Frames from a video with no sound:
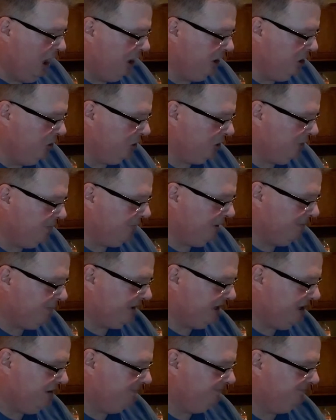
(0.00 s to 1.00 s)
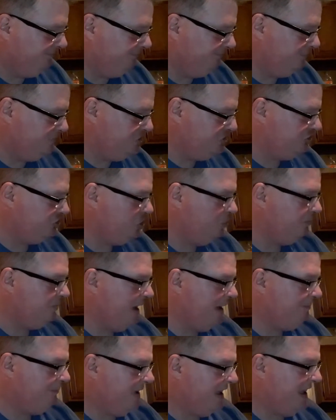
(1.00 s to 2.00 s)
Are you a good puppy? You're so
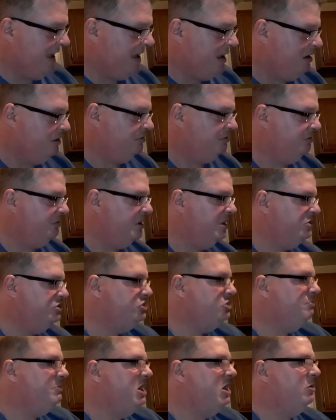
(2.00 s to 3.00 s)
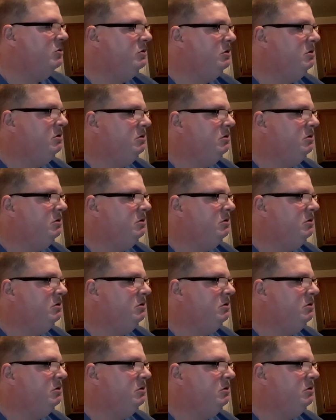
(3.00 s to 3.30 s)
puppy. Here's your bone.